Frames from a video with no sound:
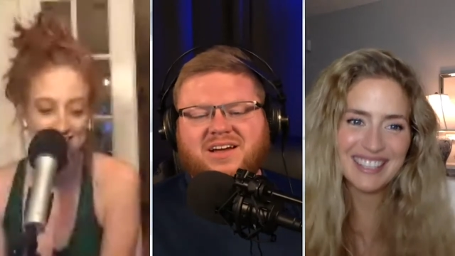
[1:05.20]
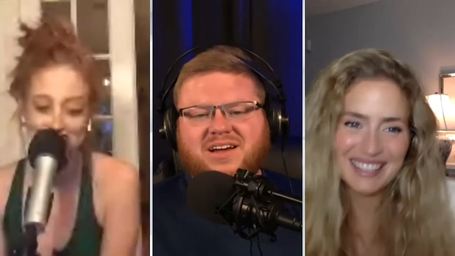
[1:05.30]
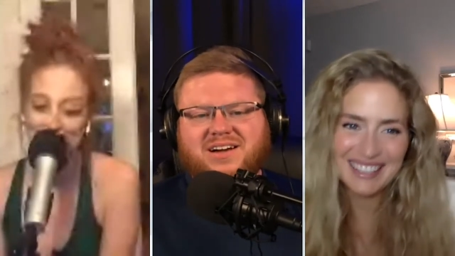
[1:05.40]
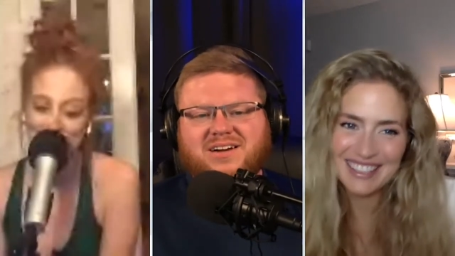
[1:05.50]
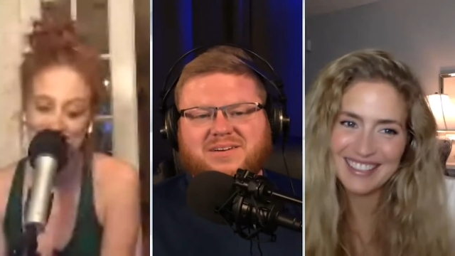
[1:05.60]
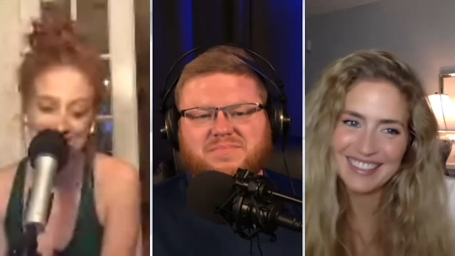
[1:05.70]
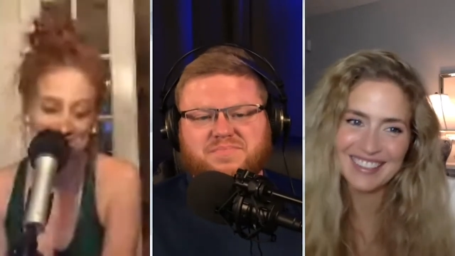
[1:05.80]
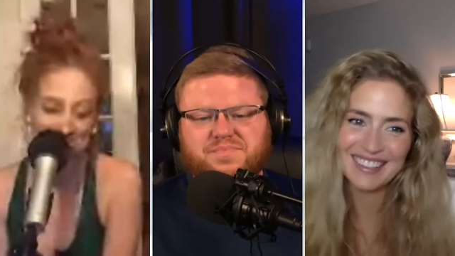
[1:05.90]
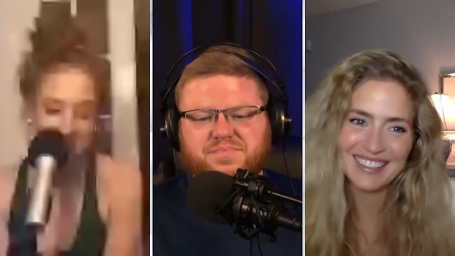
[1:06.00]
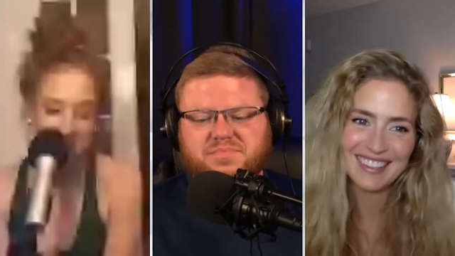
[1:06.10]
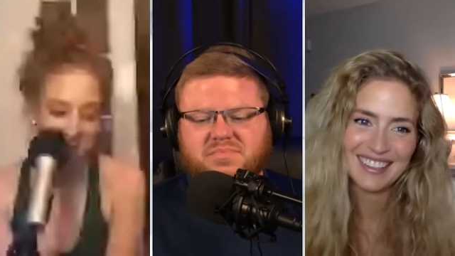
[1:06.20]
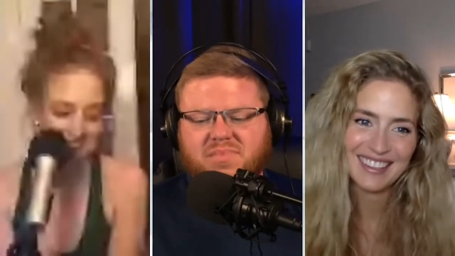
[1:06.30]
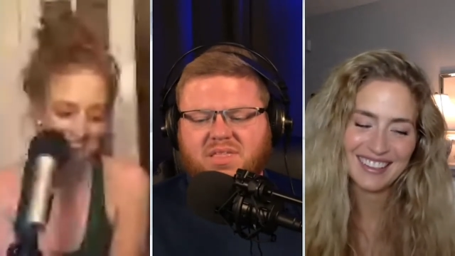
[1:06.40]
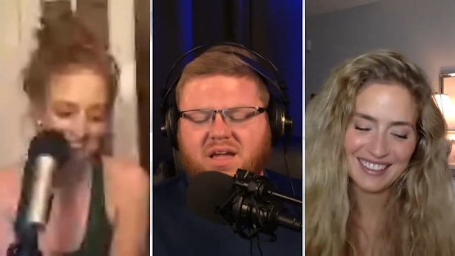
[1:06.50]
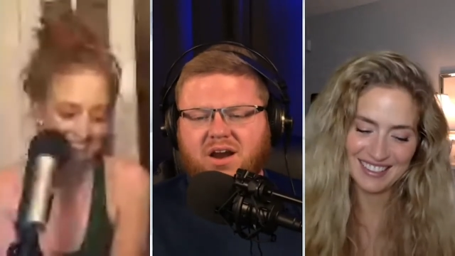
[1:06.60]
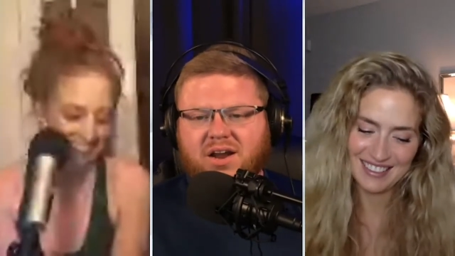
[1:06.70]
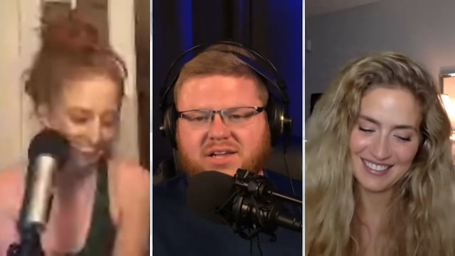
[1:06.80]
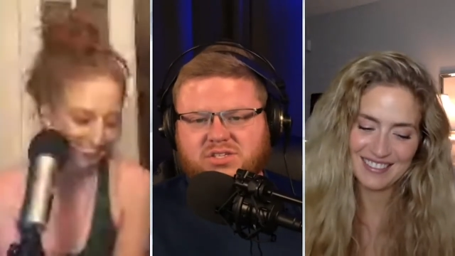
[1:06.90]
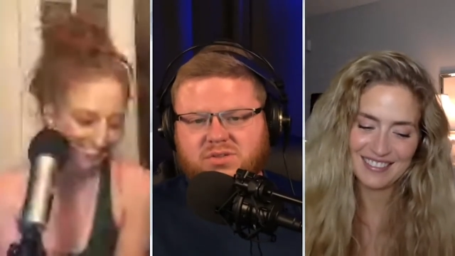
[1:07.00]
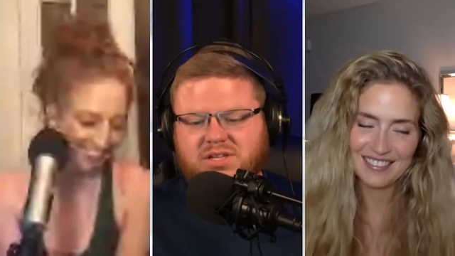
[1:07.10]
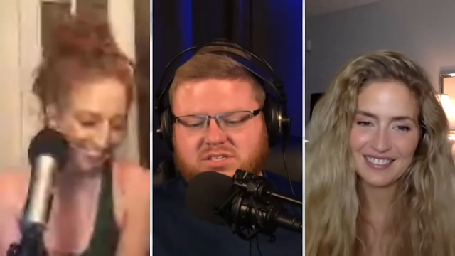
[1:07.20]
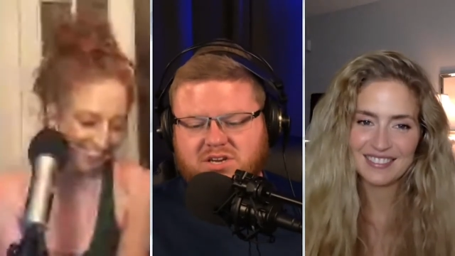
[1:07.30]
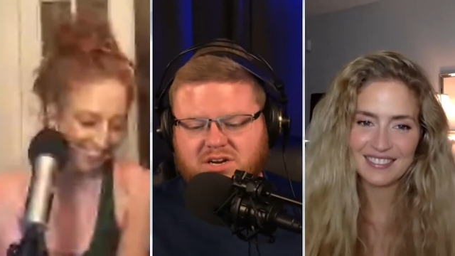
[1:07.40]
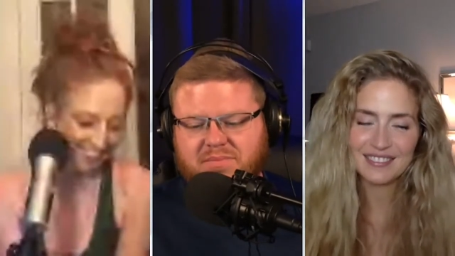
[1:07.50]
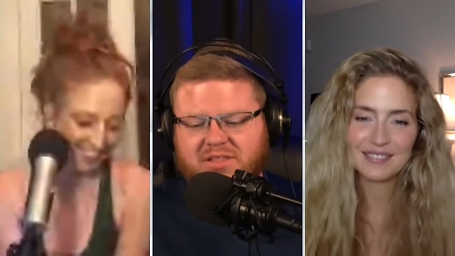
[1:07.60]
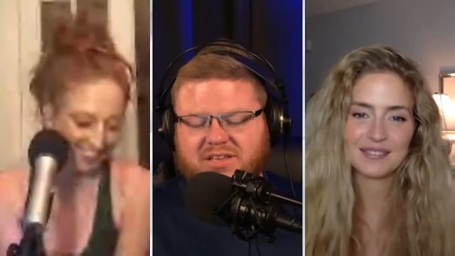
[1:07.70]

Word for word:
Speaker 1: Um, all right, so let's talk about the